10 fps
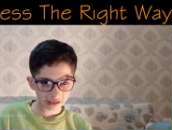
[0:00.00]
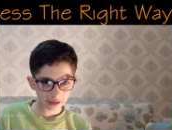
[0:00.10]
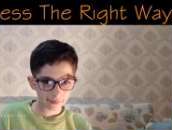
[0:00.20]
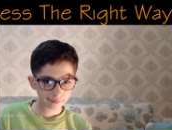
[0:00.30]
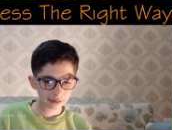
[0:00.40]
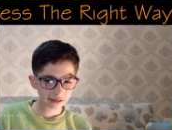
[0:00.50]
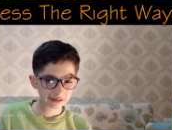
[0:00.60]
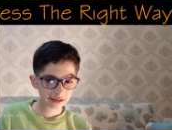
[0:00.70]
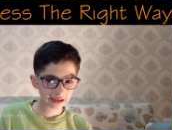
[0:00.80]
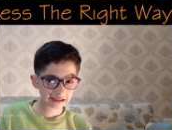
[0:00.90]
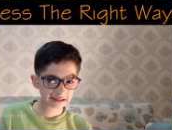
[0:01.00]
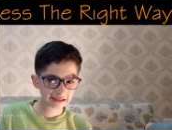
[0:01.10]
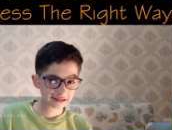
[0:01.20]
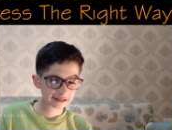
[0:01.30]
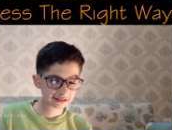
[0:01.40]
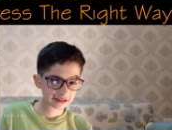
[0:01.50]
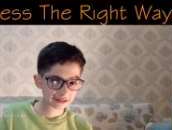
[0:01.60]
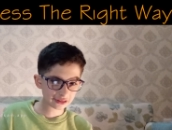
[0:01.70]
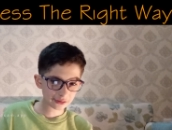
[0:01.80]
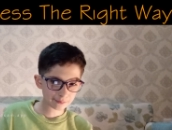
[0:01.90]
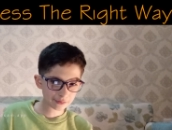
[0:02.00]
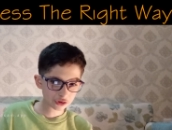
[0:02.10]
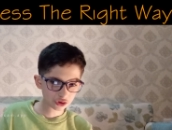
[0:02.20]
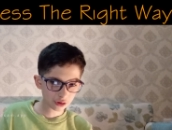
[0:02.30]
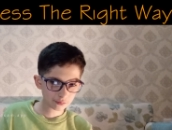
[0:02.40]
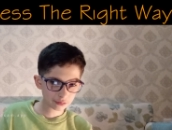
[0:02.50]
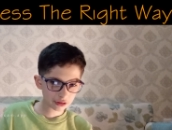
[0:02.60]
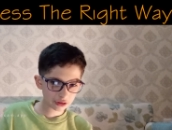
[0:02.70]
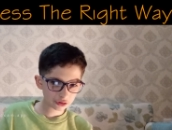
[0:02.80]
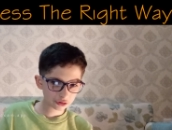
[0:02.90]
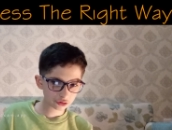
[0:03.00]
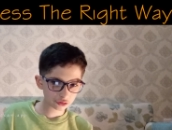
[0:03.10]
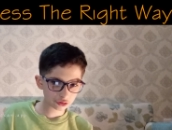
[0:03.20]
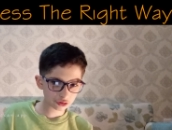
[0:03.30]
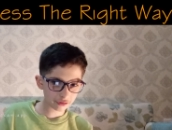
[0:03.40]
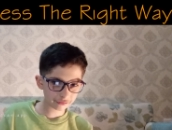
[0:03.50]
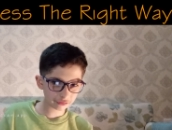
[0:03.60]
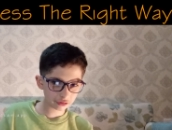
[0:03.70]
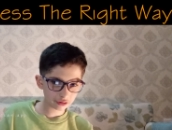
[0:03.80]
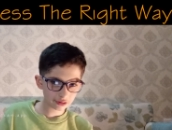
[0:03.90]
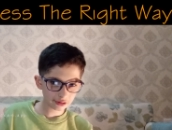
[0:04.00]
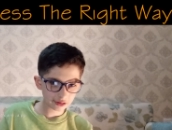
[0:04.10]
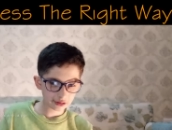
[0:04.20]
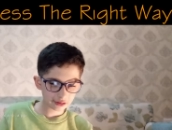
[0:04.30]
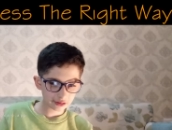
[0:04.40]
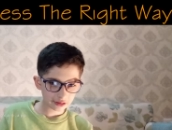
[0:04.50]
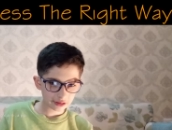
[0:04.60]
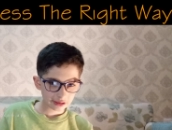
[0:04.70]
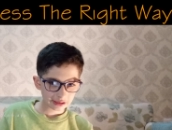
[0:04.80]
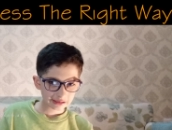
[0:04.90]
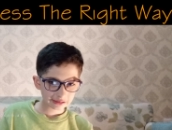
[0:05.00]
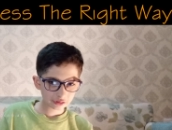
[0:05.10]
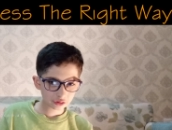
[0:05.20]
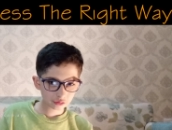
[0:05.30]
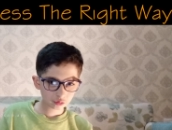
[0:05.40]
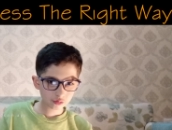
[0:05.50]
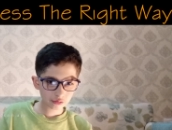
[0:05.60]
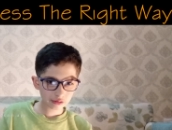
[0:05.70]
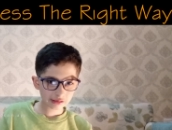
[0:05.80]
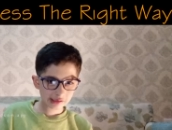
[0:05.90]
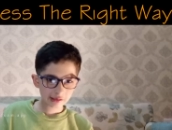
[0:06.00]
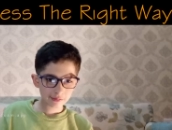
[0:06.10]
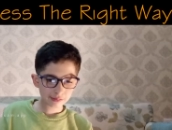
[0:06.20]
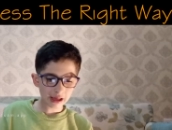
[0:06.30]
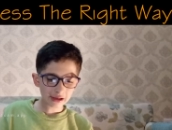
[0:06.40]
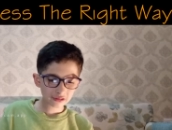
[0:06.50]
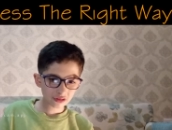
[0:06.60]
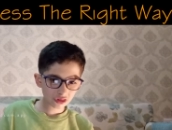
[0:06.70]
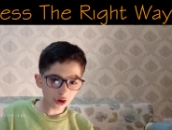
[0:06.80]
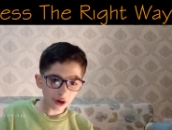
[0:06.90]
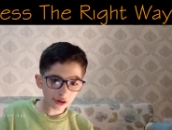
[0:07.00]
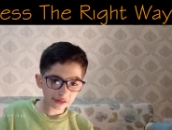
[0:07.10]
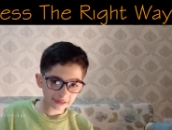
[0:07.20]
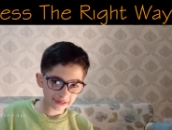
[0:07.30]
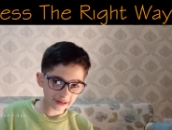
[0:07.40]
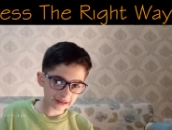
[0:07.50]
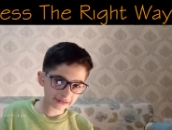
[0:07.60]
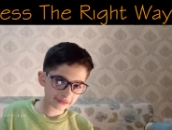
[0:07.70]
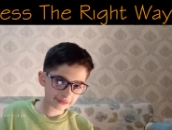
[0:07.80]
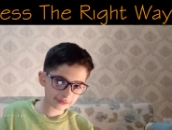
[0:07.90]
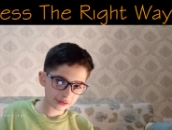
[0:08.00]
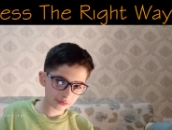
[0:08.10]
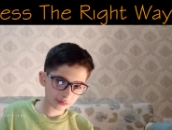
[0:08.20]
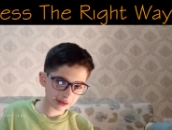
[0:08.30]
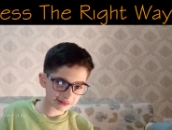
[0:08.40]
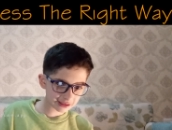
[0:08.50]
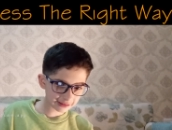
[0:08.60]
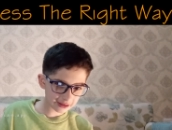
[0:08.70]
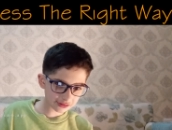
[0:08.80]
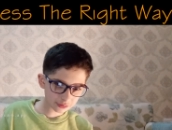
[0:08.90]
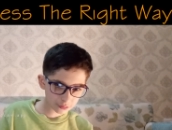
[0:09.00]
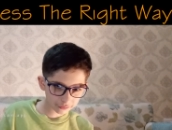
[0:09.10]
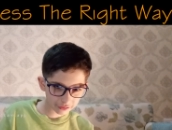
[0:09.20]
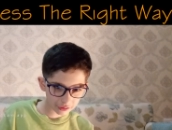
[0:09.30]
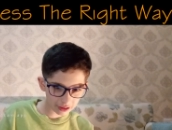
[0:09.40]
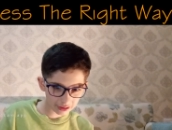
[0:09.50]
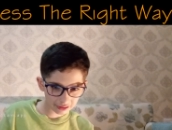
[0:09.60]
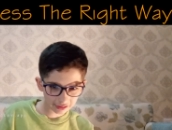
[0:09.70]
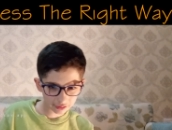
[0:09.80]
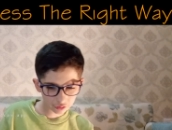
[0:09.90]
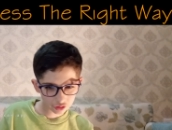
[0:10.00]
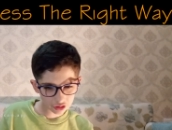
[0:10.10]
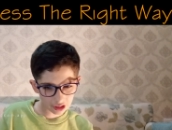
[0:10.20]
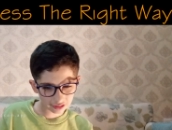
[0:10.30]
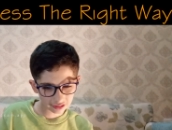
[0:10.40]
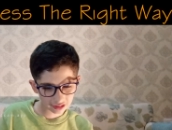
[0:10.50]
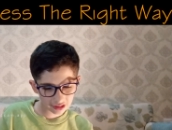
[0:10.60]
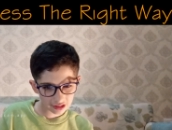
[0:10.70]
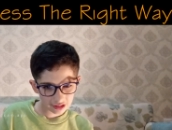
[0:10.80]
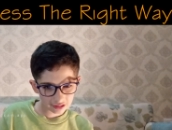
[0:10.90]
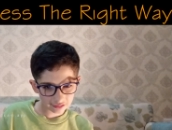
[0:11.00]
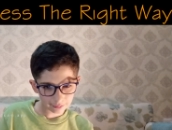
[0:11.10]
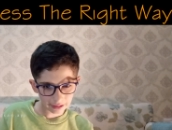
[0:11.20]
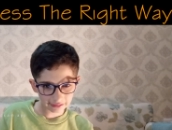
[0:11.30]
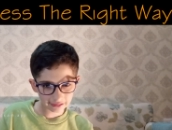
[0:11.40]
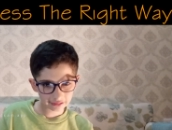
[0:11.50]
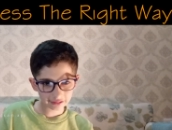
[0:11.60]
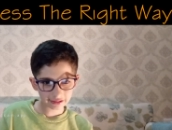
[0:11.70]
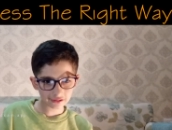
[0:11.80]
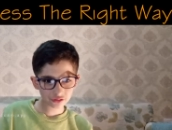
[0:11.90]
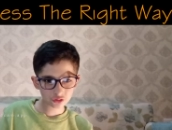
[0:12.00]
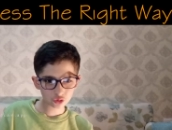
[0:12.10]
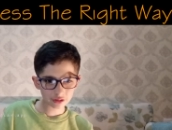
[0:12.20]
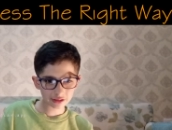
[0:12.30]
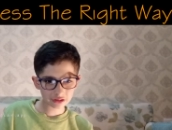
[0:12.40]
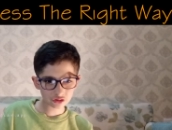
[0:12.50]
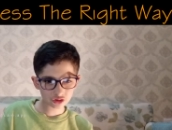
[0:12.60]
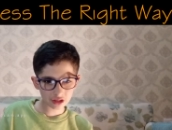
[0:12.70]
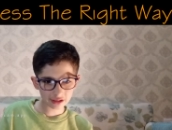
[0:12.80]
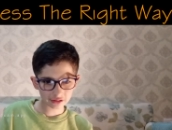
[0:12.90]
but he didn't see that the bishop could cover. Black thought that the white king has to move here and then he would check. The black king has to retreat and check,